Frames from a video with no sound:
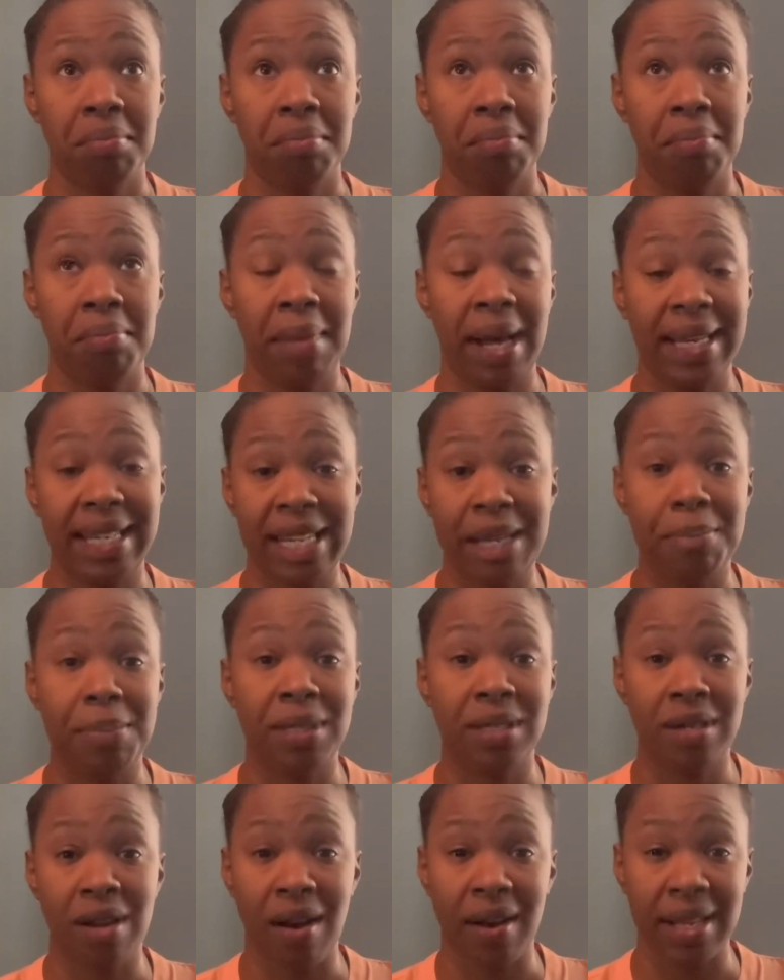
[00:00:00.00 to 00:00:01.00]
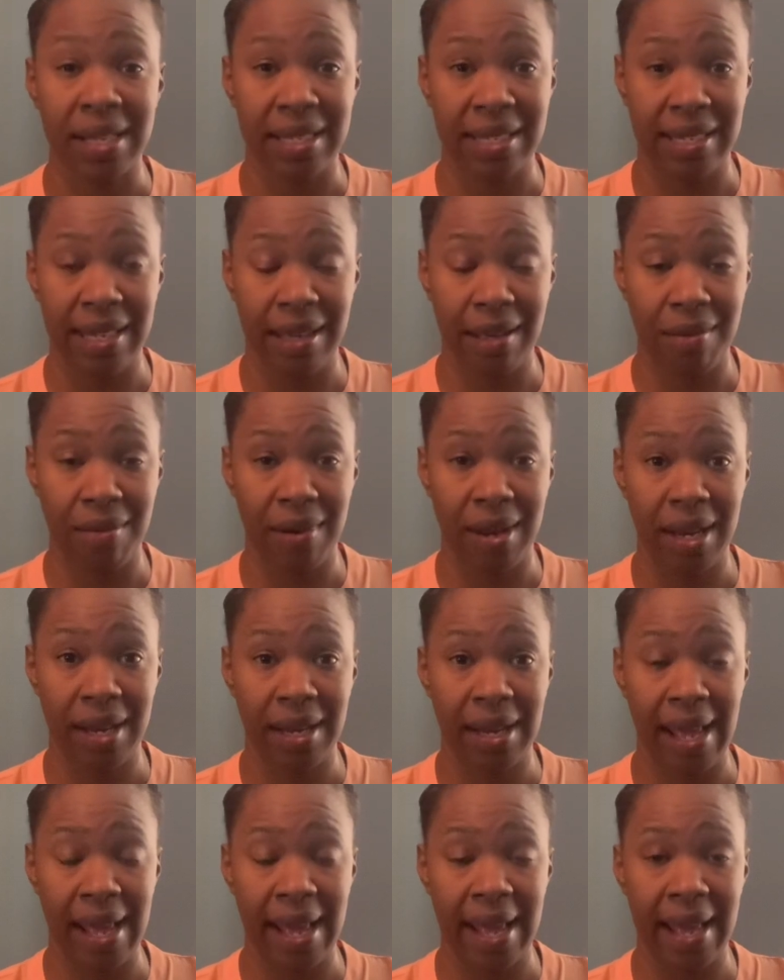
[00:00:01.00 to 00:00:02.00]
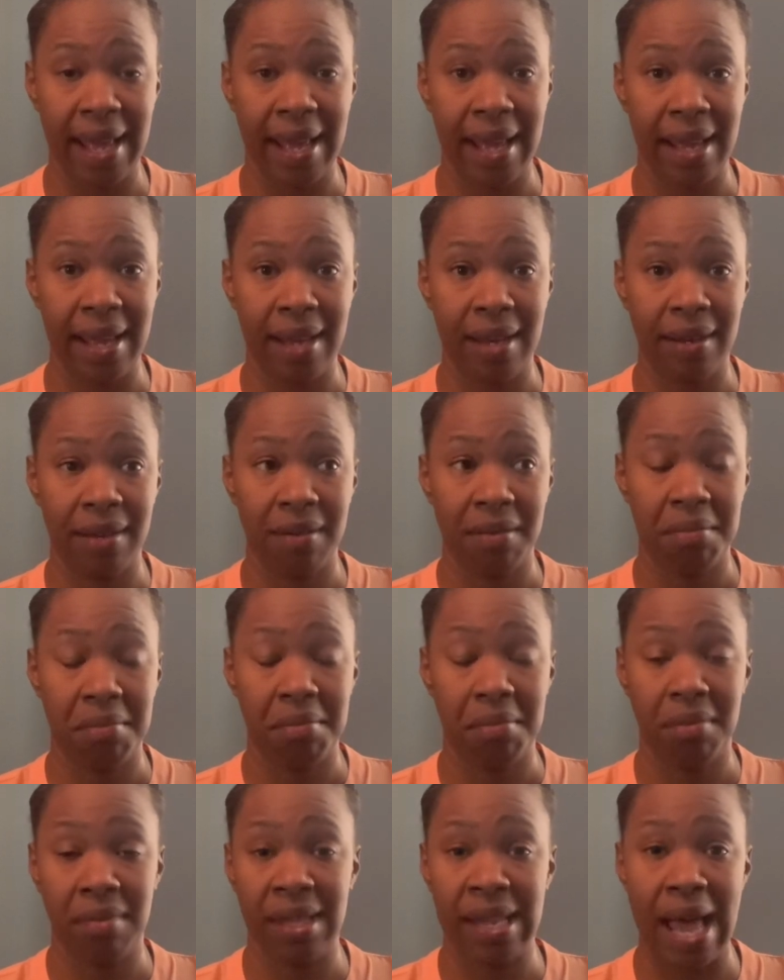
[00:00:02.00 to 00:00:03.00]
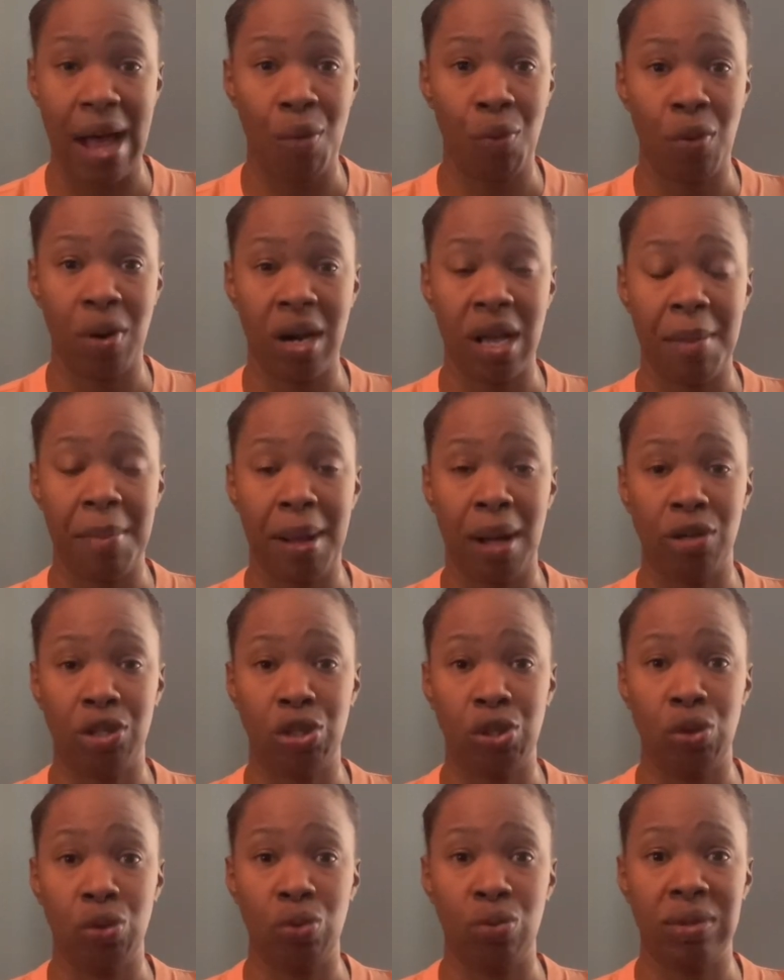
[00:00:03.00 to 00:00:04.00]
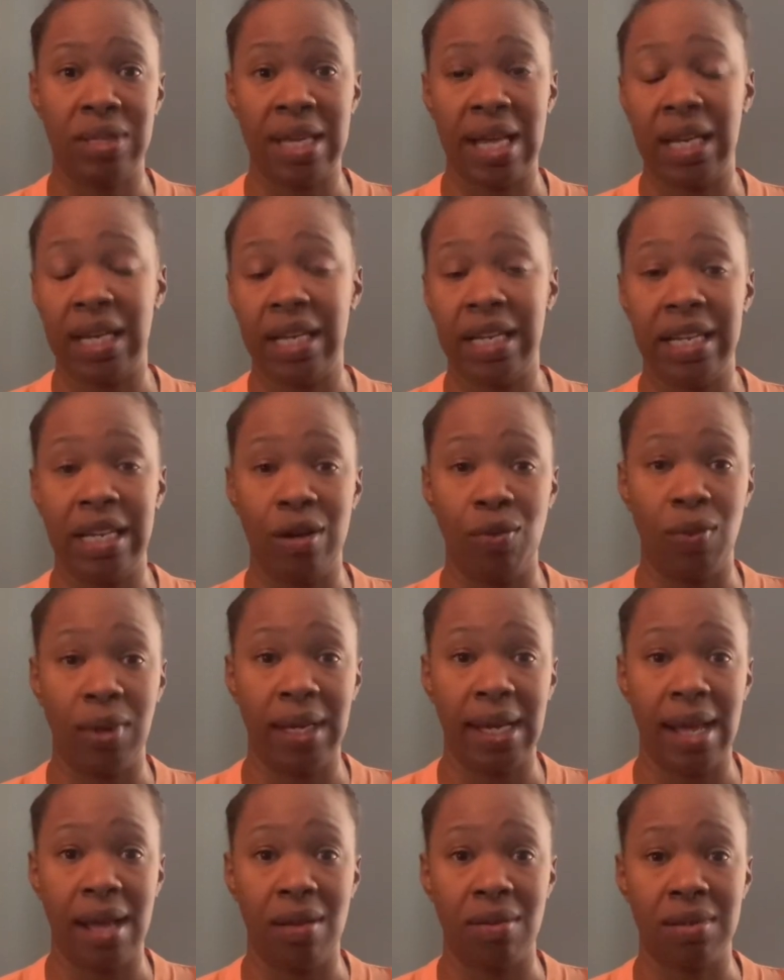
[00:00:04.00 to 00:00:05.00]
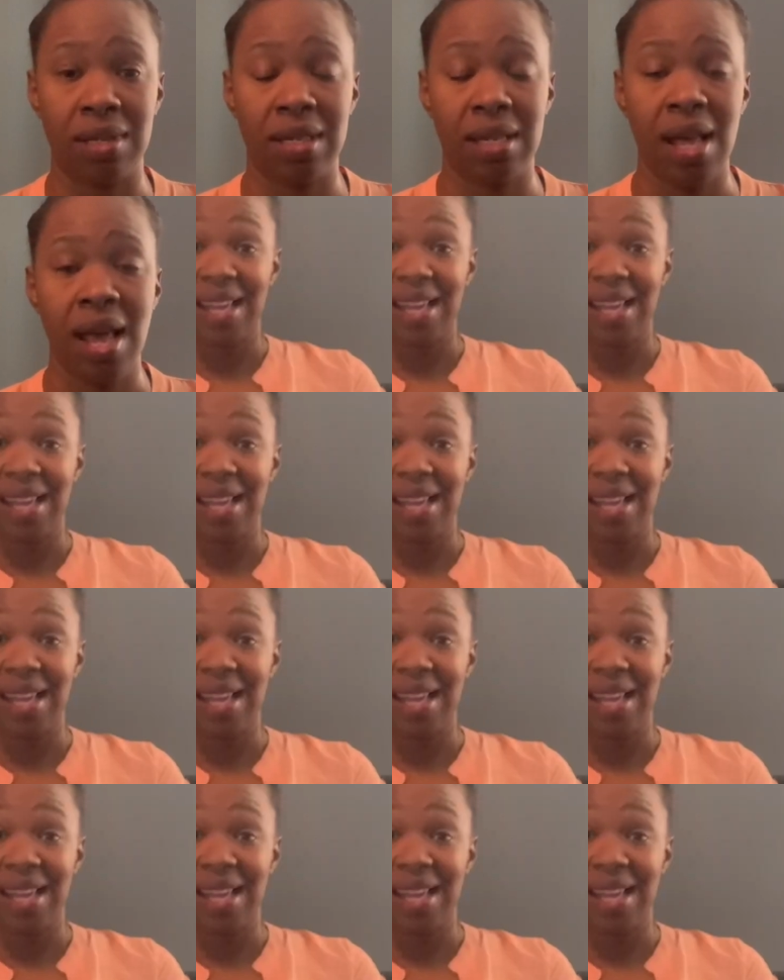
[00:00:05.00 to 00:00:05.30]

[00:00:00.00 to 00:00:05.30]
my deepest, darkest secret and not worry about you telling anyone else.